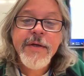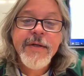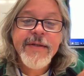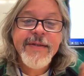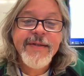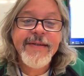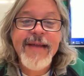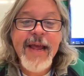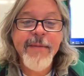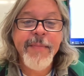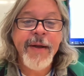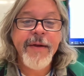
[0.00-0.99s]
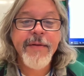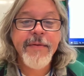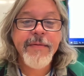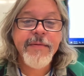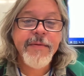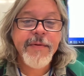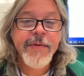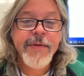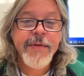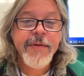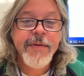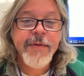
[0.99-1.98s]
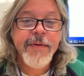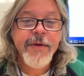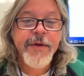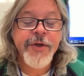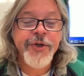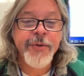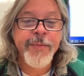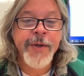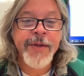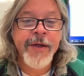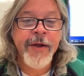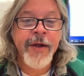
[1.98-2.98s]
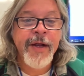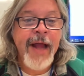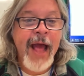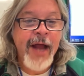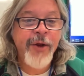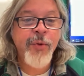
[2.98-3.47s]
statement could you put there and add